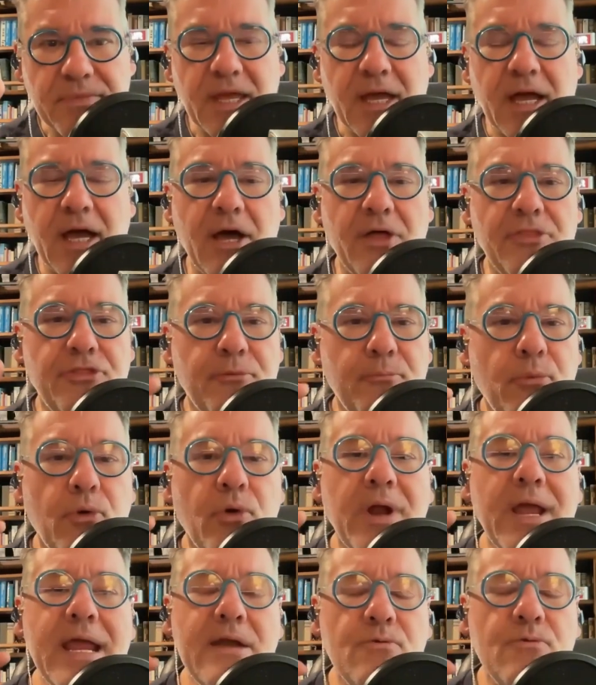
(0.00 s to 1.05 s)
The
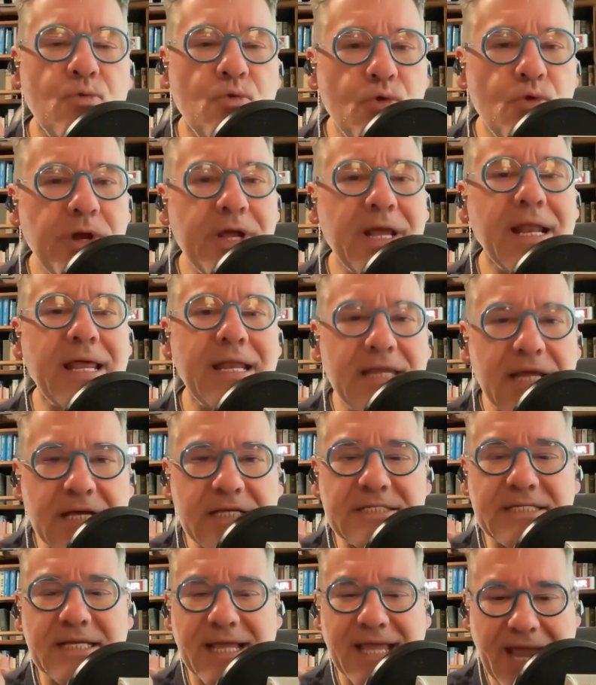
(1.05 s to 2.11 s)
brain really
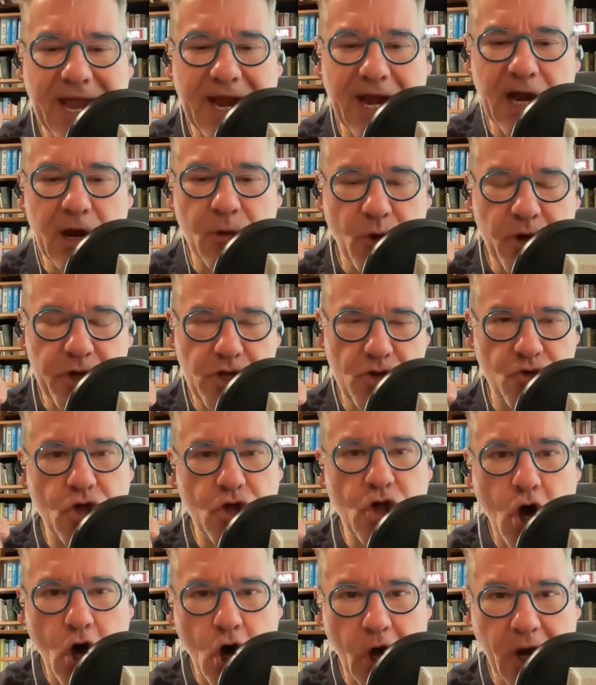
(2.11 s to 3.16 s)
doesn't care what you
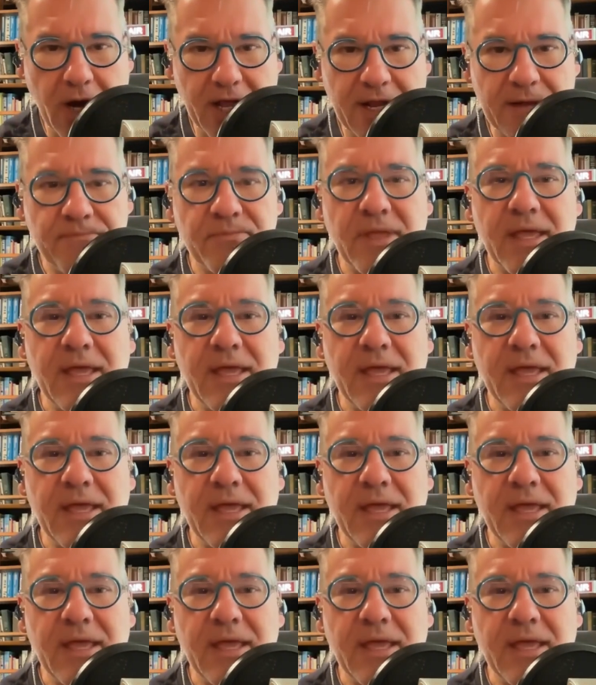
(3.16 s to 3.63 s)
call it.